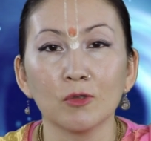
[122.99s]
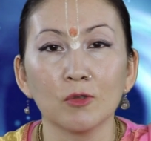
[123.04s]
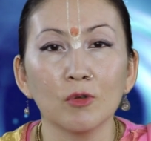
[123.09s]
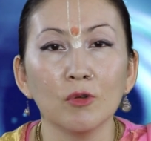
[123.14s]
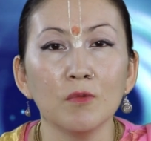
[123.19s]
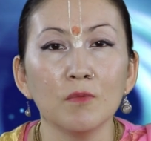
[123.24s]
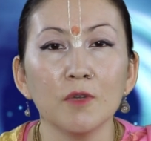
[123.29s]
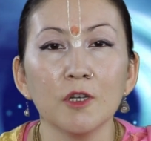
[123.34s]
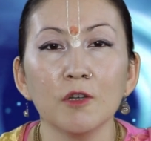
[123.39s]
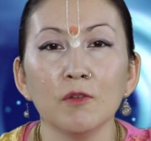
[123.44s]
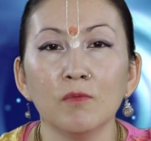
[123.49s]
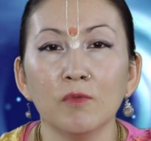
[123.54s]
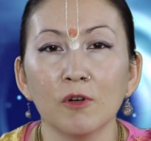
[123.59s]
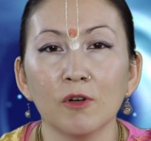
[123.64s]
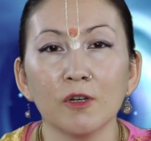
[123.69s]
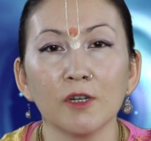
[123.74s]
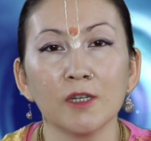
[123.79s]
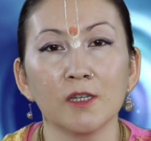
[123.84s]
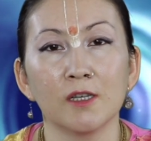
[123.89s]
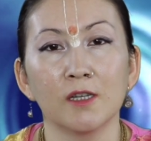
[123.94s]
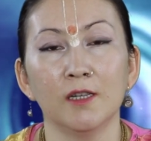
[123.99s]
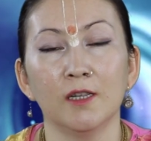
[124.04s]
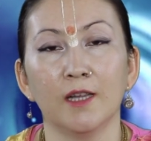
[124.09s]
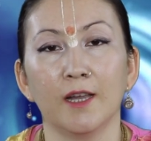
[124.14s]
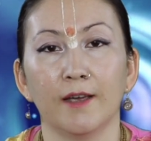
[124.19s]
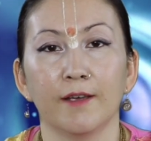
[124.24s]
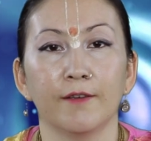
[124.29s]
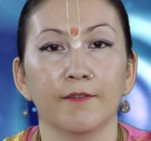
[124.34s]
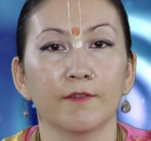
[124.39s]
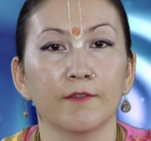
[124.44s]
so many worries in
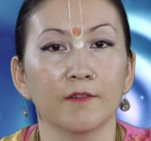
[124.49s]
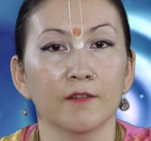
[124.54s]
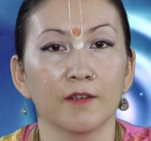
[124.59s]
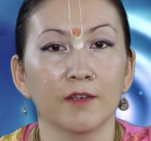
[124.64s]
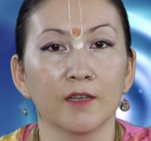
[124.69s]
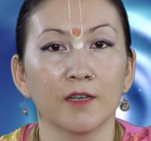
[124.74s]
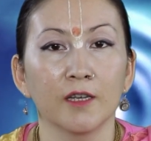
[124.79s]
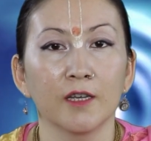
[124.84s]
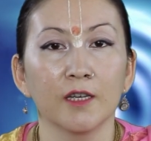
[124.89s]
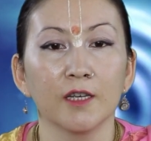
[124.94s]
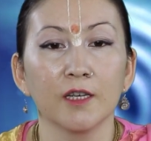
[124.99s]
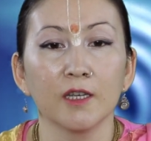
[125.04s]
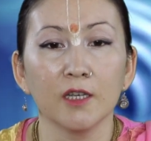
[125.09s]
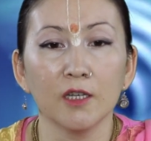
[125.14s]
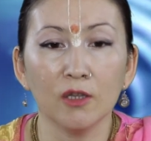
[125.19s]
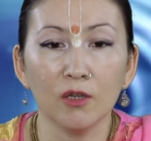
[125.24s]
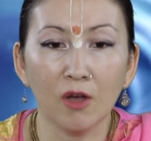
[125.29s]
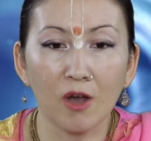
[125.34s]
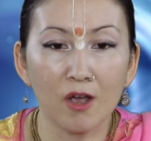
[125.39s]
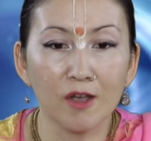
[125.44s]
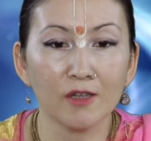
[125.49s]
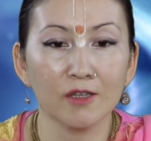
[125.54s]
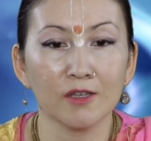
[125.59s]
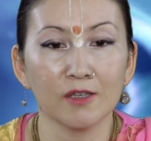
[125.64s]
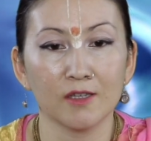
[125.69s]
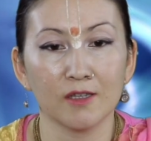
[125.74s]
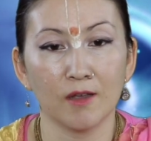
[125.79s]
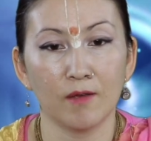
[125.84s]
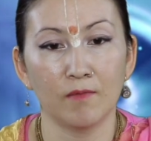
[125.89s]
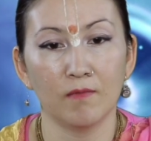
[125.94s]
life. He lost
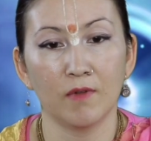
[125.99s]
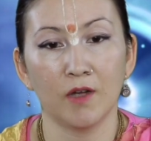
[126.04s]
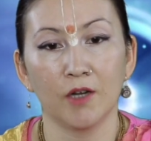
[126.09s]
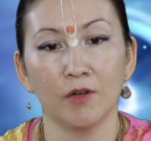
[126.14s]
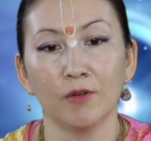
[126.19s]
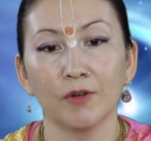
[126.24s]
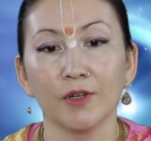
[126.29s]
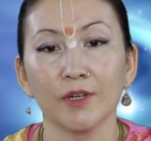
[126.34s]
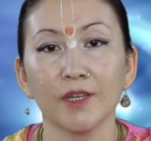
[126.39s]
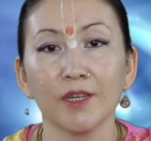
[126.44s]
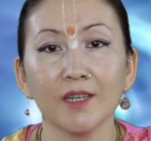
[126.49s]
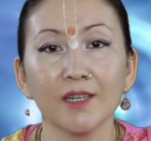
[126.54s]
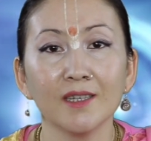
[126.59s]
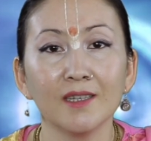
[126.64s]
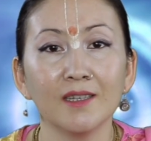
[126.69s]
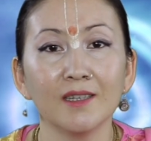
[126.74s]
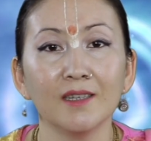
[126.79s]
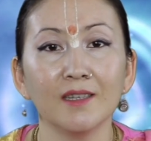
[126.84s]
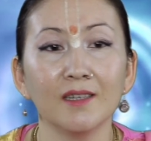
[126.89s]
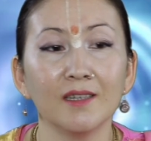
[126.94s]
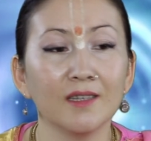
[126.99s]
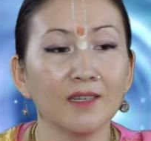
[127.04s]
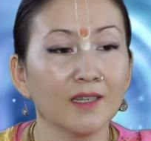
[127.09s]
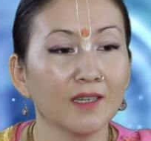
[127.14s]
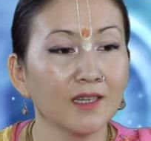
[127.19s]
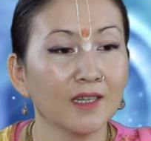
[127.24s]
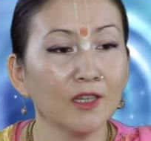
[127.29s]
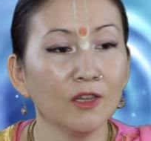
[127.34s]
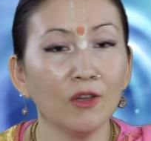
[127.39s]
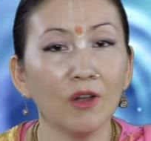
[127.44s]
someone or he,
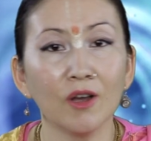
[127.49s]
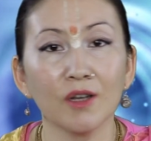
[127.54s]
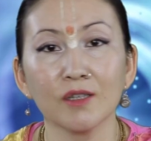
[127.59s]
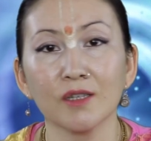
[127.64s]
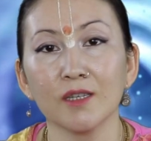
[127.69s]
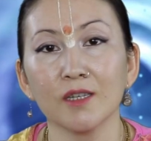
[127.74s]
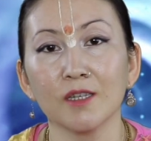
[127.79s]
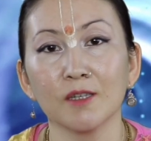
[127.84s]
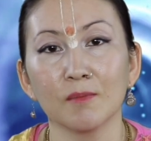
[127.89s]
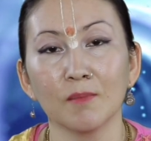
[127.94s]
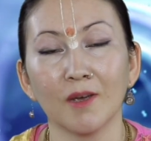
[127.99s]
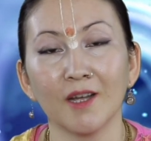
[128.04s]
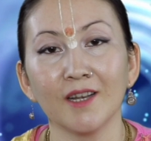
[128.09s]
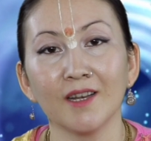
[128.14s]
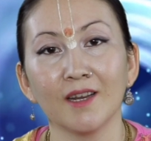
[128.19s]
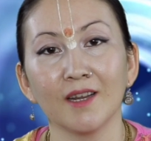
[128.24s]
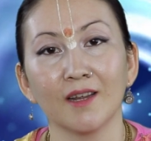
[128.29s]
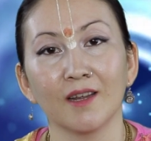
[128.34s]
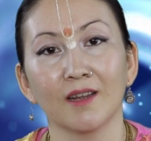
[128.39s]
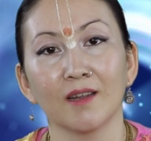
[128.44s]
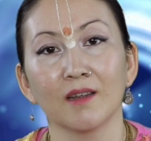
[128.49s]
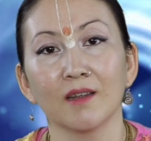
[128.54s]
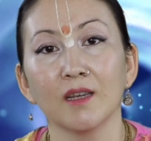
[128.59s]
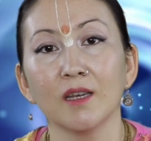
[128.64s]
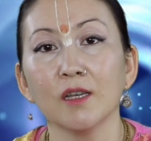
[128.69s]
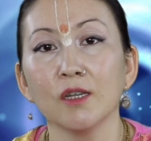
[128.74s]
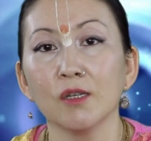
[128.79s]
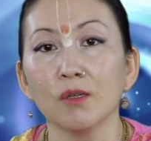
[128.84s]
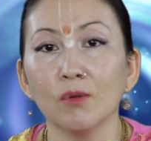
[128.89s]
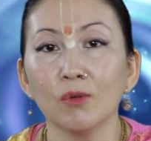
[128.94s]
he lost his money.
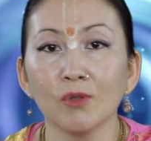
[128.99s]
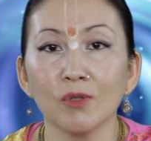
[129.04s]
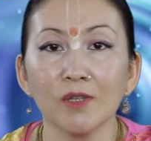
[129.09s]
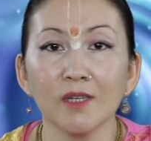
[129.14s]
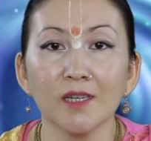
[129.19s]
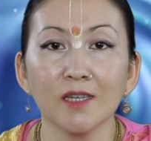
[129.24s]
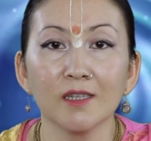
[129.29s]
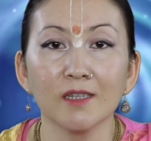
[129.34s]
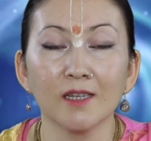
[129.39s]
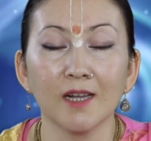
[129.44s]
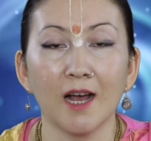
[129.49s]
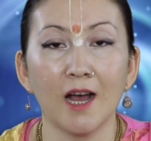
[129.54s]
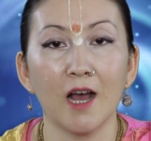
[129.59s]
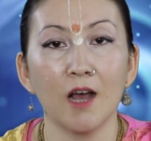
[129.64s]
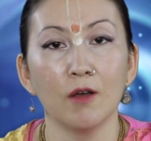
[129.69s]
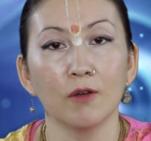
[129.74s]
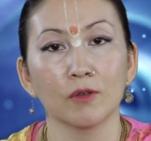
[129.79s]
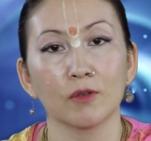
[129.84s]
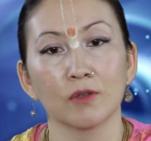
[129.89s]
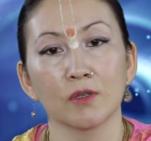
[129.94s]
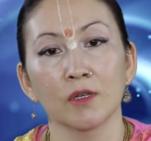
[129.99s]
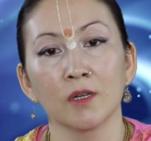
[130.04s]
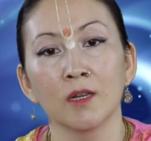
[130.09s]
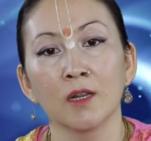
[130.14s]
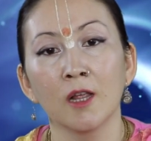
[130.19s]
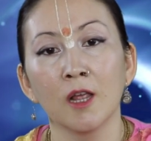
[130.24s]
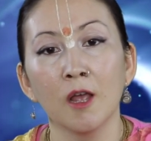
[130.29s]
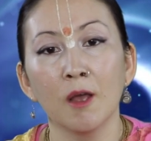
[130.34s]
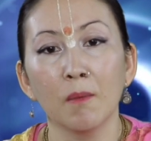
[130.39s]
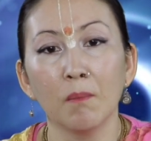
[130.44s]
He's losing his house.
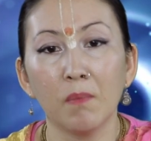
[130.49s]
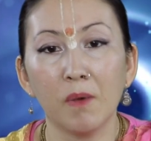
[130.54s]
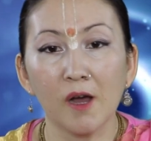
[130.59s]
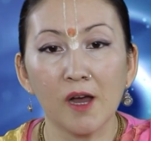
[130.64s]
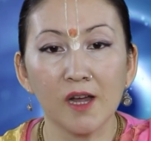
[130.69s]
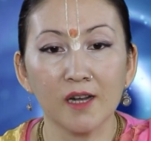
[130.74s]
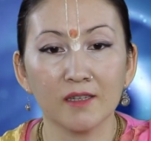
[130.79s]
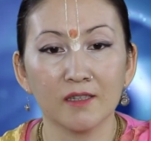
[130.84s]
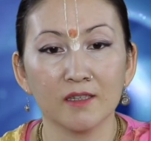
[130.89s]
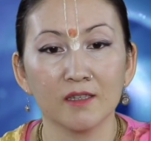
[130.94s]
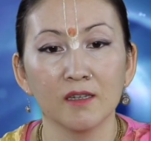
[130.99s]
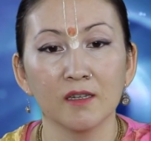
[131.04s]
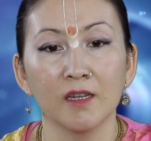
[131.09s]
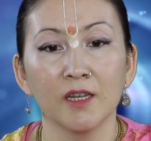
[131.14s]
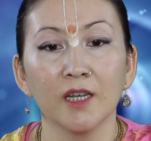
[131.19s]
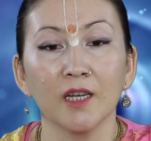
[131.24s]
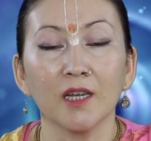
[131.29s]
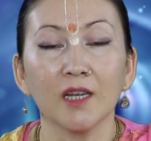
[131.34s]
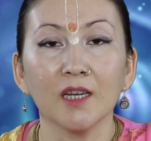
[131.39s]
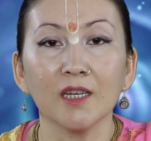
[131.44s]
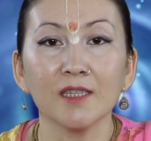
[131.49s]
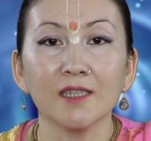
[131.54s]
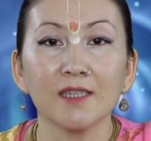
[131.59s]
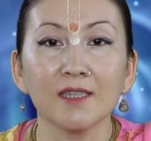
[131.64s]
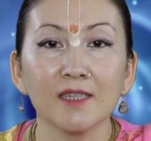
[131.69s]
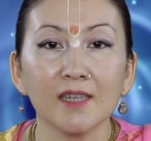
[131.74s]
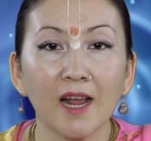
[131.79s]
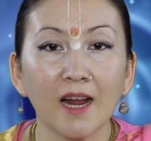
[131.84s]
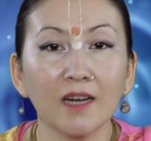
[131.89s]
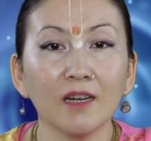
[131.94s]
But he's
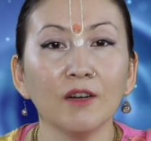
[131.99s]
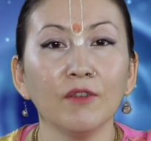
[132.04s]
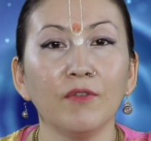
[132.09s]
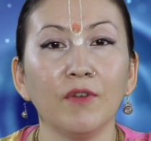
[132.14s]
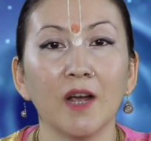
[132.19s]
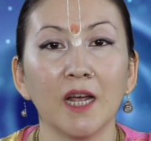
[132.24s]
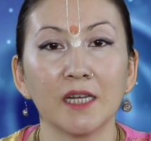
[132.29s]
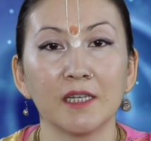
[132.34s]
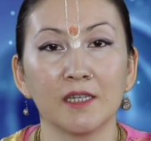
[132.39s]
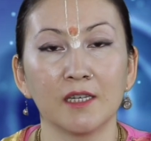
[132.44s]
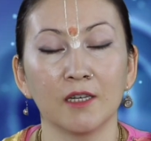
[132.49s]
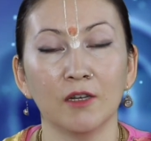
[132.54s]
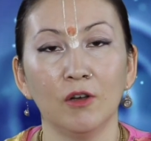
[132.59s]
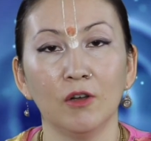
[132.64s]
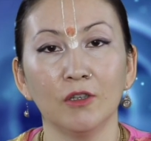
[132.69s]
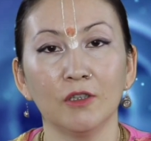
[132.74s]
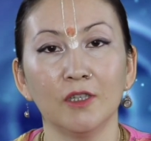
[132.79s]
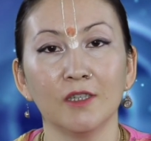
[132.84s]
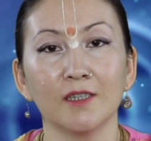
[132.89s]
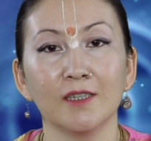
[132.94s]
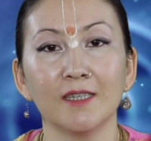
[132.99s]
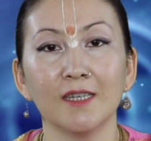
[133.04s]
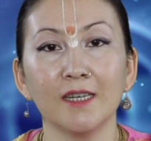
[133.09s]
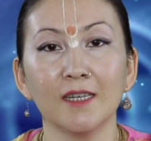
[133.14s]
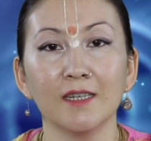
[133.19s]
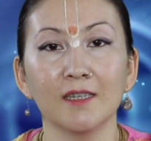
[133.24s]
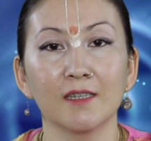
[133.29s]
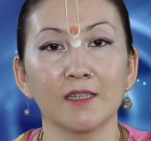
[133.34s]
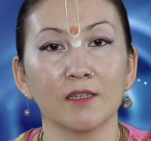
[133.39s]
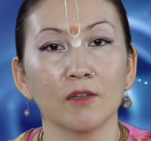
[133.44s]
sacrificing all the
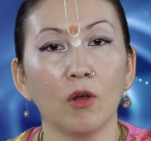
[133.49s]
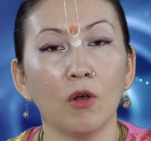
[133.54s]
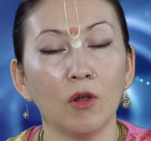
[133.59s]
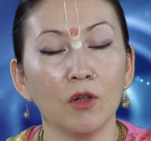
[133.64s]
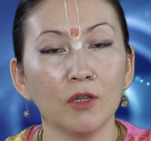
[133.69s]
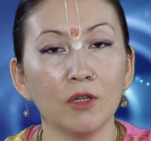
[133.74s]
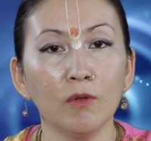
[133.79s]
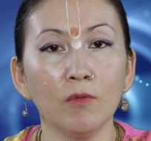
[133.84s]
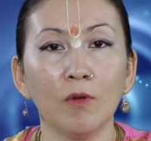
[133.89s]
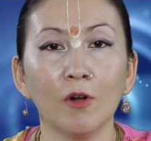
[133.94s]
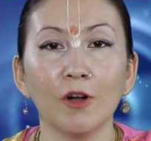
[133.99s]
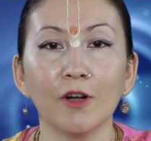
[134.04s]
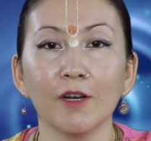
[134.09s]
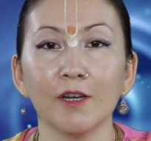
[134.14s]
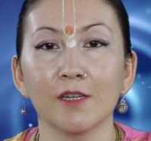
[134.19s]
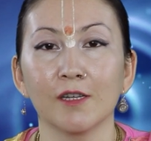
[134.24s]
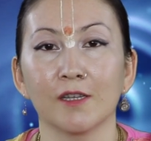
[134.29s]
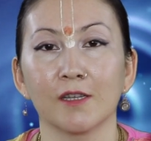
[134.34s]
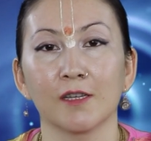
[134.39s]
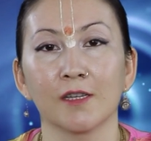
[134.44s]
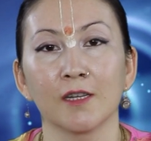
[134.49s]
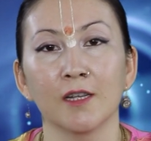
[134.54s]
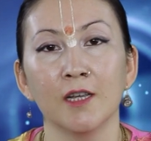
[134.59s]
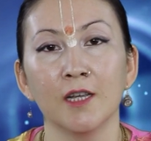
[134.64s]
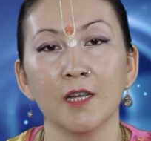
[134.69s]
things, all the worries,